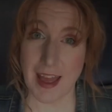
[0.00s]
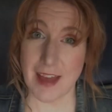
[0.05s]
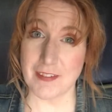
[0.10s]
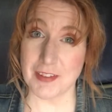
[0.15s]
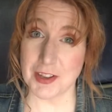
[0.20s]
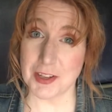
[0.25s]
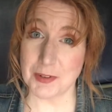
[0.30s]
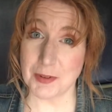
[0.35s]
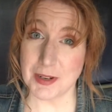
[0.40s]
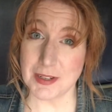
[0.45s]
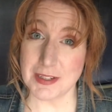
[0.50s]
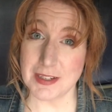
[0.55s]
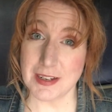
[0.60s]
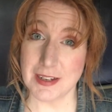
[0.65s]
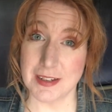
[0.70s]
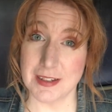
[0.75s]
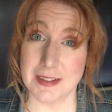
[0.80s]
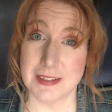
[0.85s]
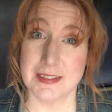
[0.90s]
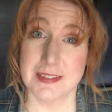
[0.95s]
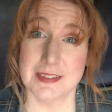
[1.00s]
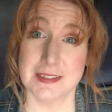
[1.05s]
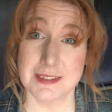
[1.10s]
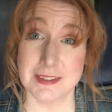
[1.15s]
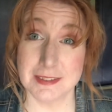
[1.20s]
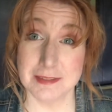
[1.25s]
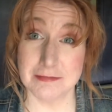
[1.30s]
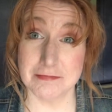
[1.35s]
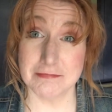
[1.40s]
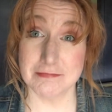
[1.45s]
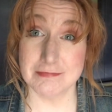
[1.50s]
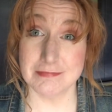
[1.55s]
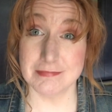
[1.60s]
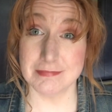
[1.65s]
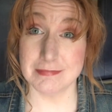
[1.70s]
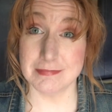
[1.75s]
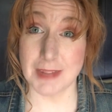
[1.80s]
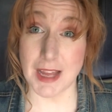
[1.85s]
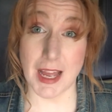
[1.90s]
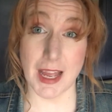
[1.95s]
Have a good one.
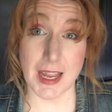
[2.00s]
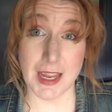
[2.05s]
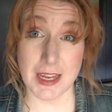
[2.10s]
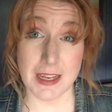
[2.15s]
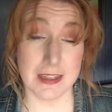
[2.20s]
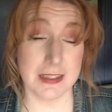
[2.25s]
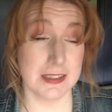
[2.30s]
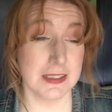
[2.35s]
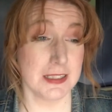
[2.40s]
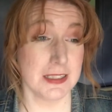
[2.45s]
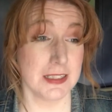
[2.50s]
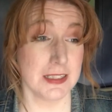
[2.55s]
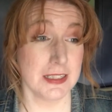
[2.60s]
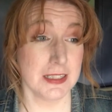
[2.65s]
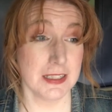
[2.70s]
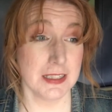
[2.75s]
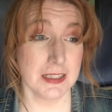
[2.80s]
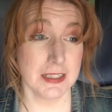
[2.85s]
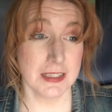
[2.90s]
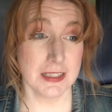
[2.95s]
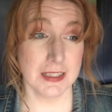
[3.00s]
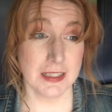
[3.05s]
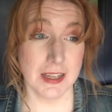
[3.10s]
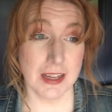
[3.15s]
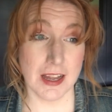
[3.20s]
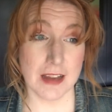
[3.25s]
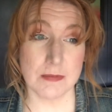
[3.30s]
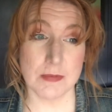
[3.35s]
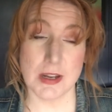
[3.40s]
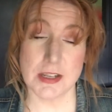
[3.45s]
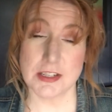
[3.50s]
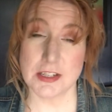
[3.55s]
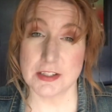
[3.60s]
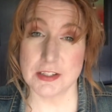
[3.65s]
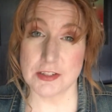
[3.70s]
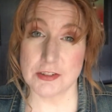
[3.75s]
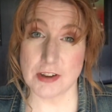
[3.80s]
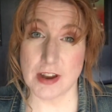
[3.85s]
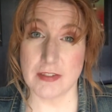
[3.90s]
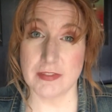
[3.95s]
Bye. I'm watching
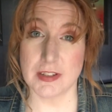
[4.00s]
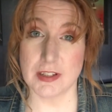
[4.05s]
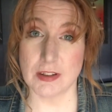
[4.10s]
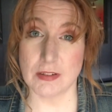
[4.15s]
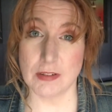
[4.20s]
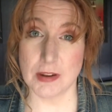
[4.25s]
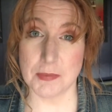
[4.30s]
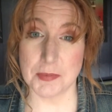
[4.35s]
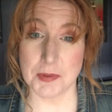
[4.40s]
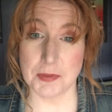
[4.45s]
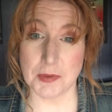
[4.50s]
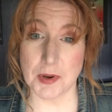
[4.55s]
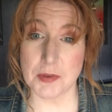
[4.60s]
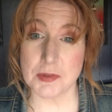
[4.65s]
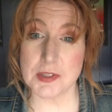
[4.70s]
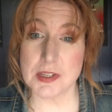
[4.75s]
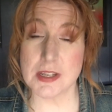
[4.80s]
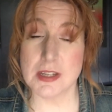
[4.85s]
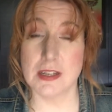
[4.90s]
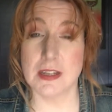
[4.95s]
the traffic go up the road.